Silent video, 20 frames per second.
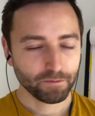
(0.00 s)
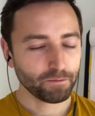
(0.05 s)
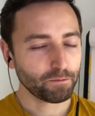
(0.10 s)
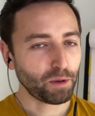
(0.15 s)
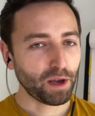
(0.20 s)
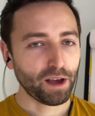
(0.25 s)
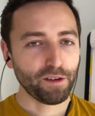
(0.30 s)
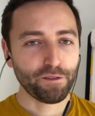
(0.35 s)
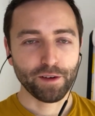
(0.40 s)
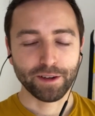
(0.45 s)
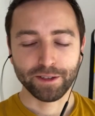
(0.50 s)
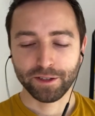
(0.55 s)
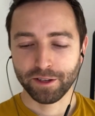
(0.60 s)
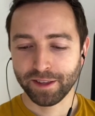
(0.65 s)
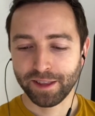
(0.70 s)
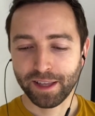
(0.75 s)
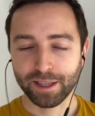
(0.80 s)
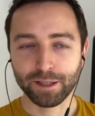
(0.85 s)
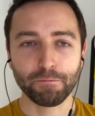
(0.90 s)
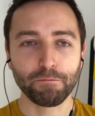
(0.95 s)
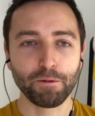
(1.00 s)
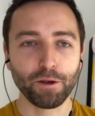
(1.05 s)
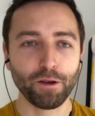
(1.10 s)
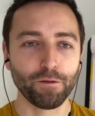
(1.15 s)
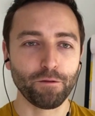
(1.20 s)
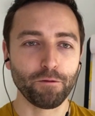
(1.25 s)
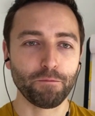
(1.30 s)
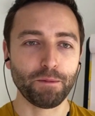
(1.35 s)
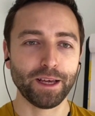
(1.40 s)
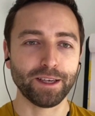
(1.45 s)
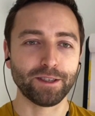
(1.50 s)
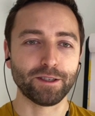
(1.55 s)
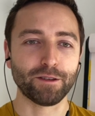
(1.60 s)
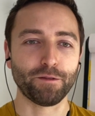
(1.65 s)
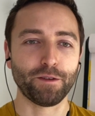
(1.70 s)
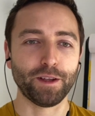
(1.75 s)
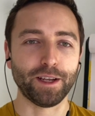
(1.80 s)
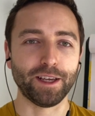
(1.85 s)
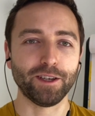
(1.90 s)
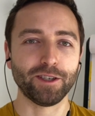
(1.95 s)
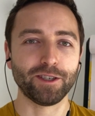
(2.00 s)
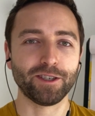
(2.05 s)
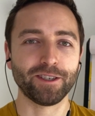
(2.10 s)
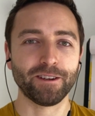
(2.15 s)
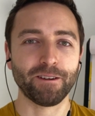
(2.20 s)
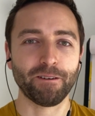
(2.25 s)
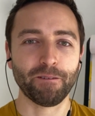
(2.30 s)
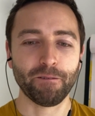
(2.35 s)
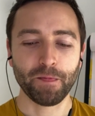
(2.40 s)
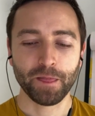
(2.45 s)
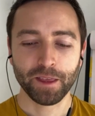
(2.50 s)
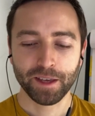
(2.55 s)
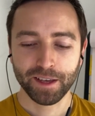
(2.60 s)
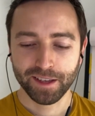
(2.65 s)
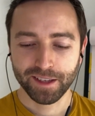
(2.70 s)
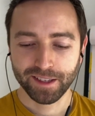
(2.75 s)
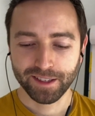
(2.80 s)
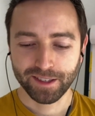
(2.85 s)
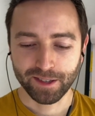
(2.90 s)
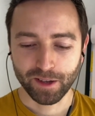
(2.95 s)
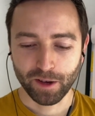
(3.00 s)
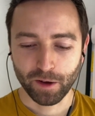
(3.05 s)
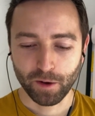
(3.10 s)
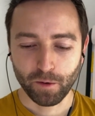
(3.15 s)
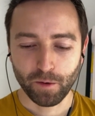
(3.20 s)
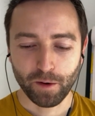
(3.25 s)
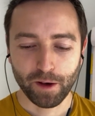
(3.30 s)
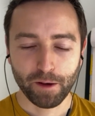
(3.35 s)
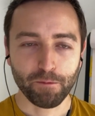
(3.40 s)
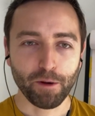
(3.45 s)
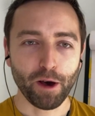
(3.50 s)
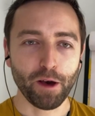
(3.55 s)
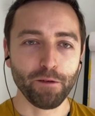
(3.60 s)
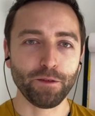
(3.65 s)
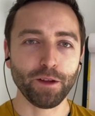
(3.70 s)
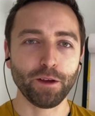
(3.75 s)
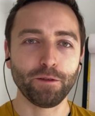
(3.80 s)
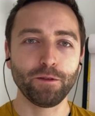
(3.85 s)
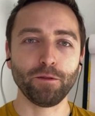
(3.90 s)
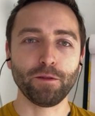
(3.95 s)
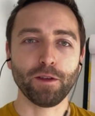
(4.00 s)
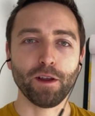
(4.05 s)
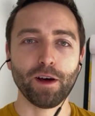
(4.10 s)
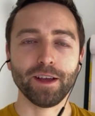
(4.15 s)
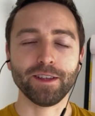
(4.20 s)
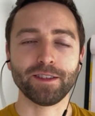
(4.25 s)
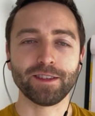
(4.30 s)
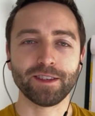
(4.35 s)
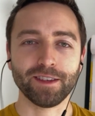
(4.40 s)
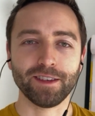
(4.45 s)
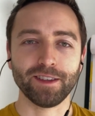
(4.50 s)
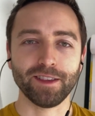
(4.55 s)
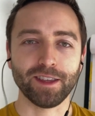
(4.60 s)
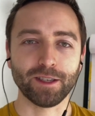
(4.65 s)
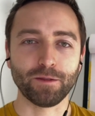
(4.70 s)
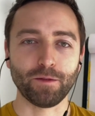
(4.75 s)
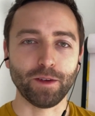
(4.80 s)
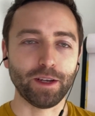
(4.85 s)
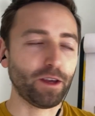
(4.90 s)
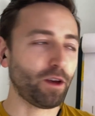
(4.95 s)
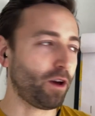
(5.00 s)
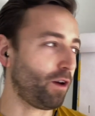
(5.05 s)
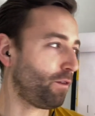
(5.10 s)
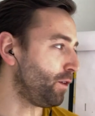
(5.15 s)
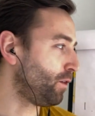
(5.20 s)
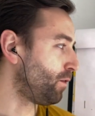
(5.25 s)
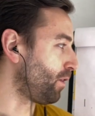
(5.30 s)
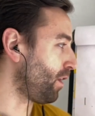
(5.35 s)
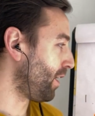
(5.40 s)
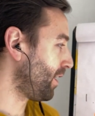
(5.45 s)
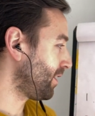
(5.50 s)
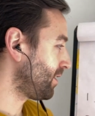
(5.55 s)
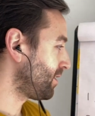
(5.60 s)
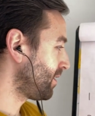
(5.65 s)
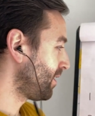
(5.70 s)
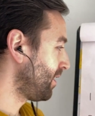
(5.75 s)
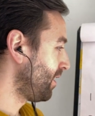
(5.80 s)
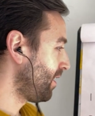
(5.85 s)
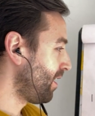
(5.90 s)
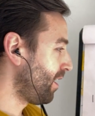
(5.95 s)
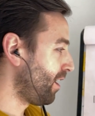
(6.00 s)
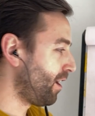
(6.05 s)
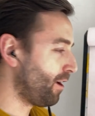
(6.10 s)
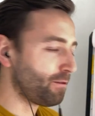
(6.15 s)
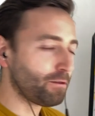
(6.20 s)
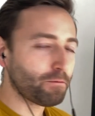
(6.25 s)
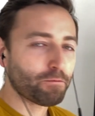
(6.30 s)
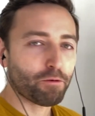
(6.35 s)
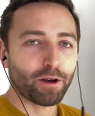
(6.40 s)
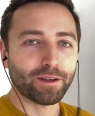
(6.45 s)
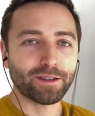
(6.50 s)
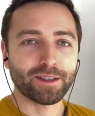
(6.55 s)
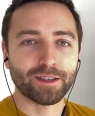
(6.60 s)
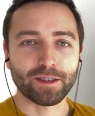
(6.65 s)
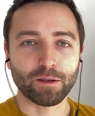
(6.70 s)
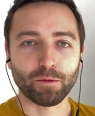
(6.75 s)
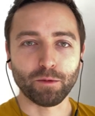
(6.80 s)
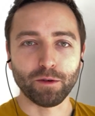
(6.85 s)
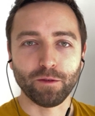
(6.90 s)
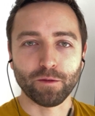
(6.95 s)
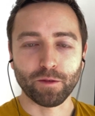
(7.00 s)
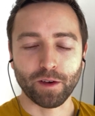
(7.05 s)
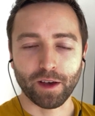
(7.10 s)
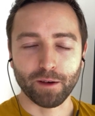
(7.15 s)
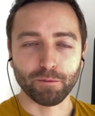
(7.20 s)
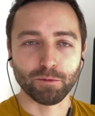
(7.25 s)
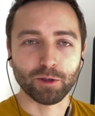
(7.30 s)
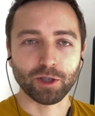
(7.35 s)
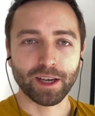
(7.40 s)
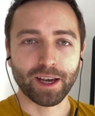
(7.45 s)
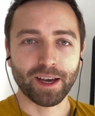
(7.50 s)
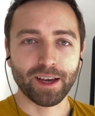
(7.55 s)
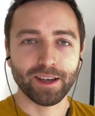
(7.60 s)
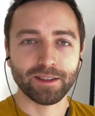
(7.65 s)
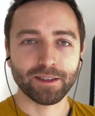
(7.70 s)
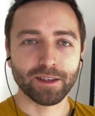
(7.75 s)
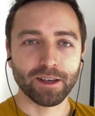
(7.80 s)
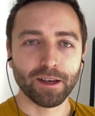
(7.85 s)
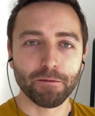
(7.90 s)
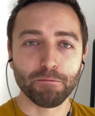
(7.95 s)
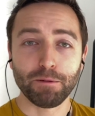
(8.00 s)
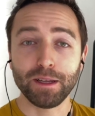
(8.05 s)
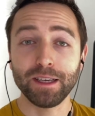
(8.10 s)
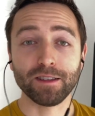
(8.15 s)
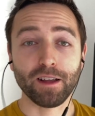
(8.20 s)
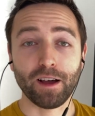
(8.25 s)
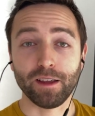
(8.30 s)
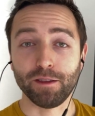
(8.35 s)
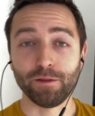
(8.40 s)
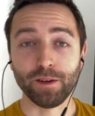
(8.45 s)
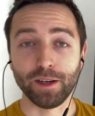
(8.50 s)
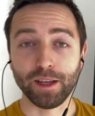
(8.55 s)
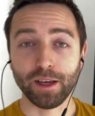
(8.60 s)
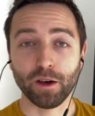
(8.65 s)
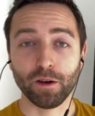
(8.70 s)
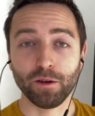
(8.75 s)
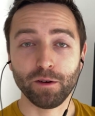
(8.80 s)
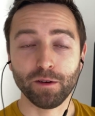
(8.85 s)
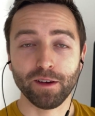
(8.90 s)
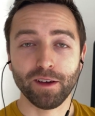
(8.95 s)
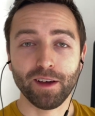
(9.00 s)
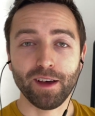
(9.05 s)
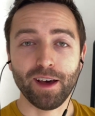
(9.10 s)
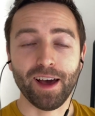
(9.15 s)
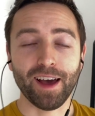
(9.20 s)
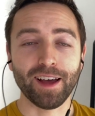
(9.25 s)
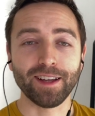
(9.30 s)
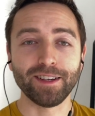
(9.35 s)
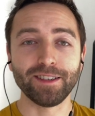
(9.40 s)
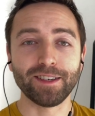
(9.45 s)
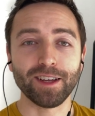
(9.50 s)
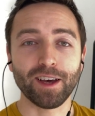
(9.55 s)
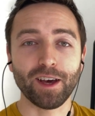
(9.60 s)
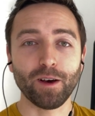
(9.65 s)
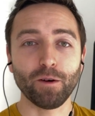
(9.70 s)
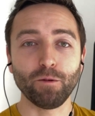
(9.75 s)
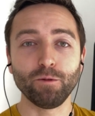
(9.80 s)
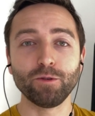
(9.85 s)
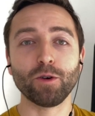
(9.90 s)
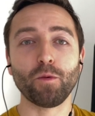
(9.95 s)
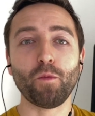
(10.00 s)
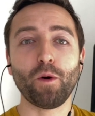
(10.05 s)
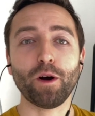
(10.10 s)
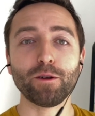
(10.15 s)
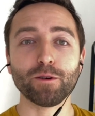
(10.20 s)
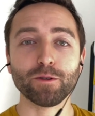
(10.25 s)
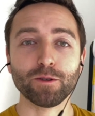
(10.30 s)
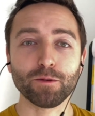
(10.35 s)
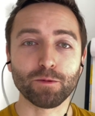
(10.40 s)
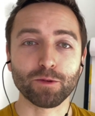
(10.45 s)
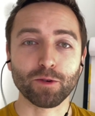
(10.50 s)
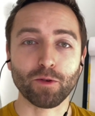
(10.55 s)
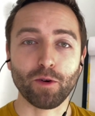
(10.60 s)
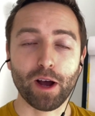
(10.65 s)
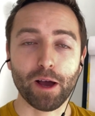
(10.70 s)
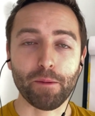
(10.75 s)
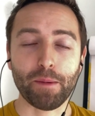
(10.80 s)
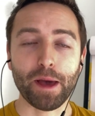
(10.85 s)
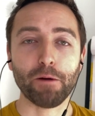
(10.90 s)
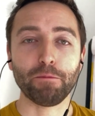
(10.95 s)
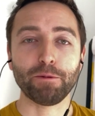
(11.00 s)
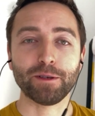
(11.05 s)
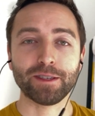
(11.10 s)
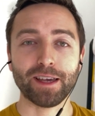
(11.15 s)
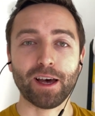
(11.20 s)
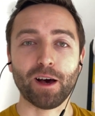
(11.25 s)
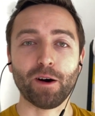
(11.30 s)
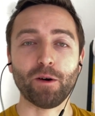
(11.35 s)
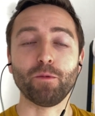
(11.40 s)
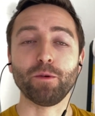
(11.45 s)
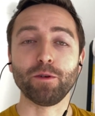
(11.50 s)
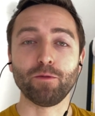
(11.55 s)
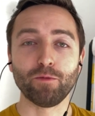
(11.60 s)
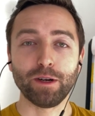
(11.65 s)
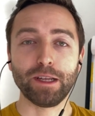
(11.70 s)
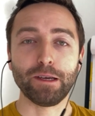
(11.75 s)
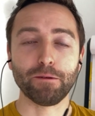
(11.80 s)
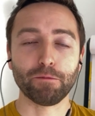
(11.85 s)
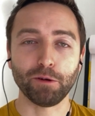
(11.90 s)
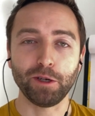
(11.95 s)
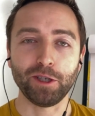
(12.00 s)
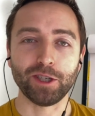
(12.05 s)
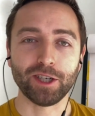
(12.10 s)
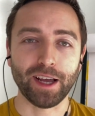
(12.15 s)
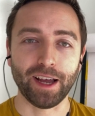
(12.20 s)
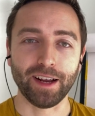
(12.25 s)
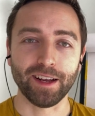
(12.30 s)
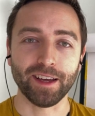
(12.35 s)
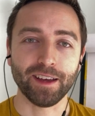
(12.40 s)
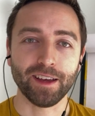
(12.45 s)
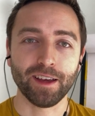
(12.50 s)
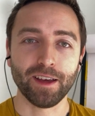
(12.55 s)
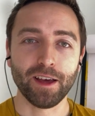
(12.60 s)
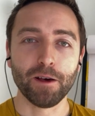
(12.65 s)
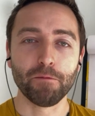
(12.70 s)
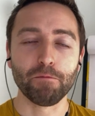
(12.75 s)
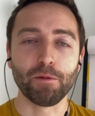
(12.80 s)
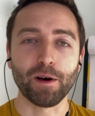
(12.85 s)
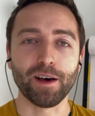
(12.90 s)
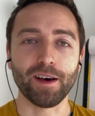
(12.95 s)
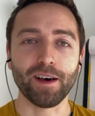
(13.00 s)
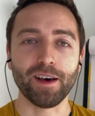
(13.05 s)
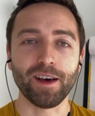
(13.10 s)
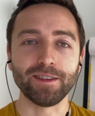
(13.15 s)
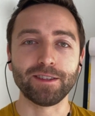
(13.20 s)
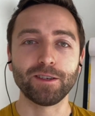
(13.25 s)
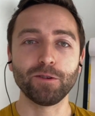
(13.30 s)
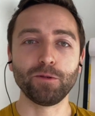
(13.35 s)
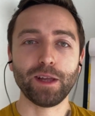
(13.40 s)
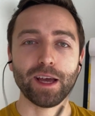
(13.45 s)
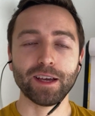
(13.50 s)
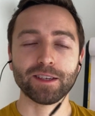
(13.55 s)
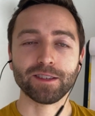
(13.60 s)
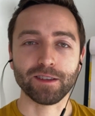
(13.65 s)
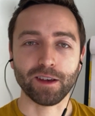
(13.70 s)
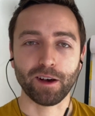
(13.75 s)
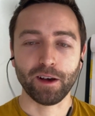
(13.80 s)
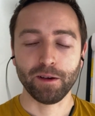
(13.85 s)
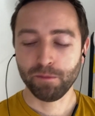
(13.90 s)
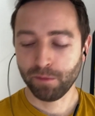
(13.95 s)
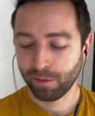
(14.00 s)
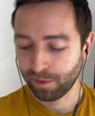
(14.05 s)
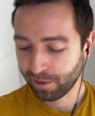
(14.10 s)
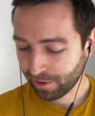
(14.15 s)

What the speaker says: Perfect. I think that's a beautiful place to finish. So hopefully if you've liked this video, if you've liked the process that we've shared, please like the video, and also why not subscribe? Help us out. We'd really appreciate it. But until next time,